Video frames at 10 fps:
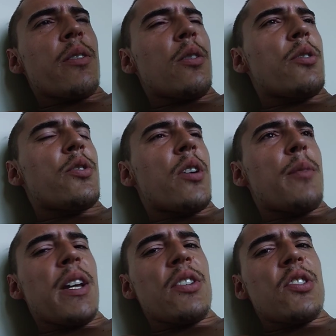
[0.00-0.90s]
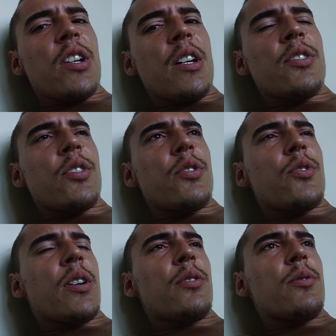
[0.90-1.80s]
or you're trying to make a change, or you're
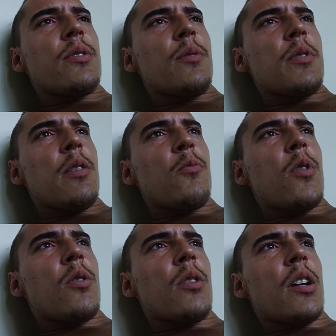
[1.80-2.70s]
trying to do something in the world,